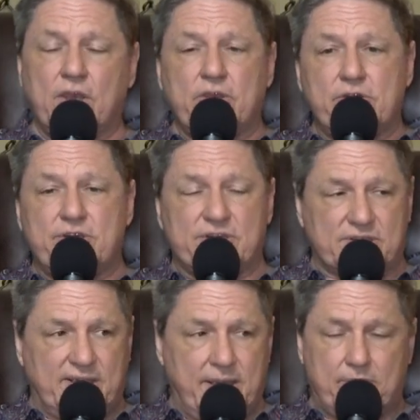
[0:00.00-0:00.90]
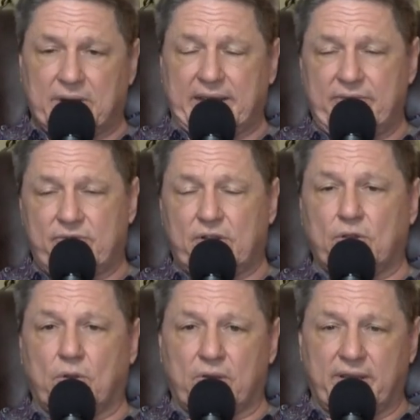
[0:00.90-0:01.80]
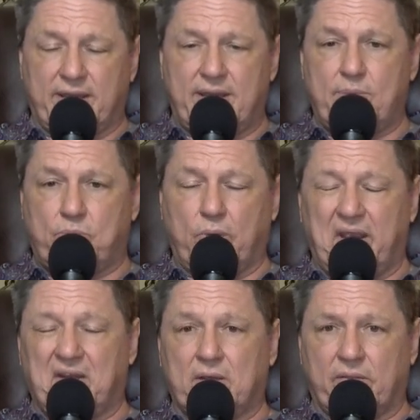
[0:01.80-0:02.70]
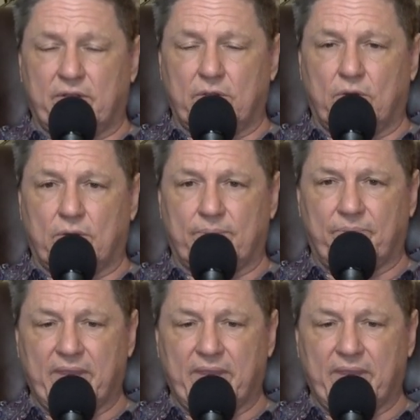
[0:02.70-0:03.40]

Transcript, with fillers: You just keep believing the Lord and keep waiting on the Lord.